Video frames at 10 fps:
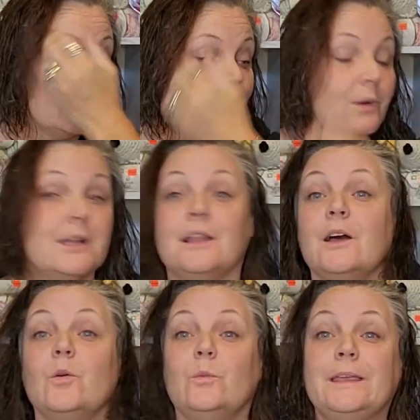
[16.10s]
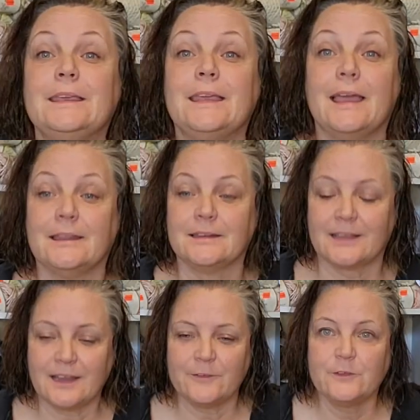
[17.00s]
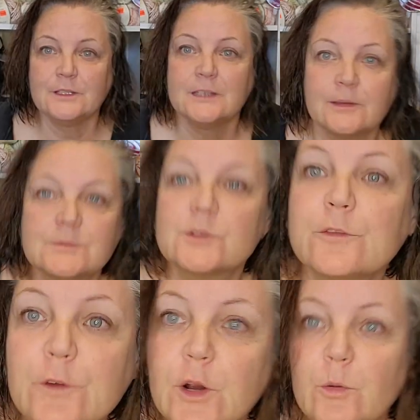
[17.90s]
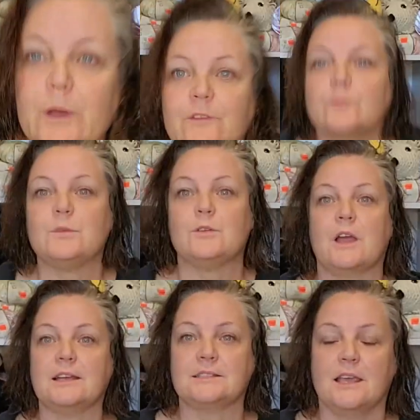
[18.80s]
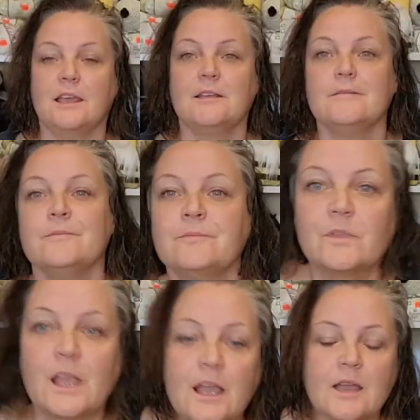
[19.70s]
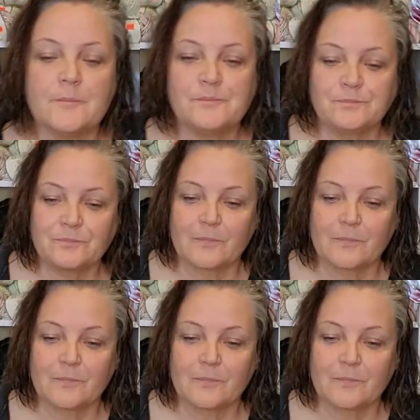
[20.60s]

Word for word: What a weekend. God, I feel like I'm so far away from you guys. Oh,